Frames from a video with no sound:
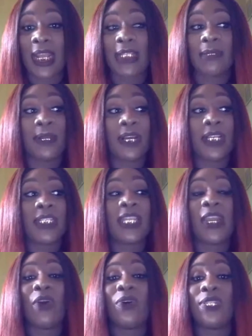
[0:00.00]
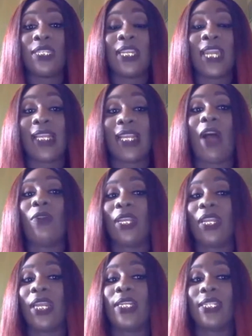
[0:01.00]
and it's because I don't
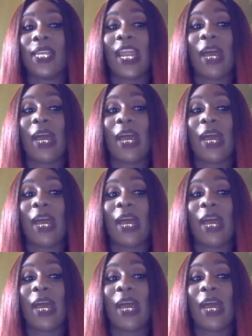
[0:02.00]
think they understand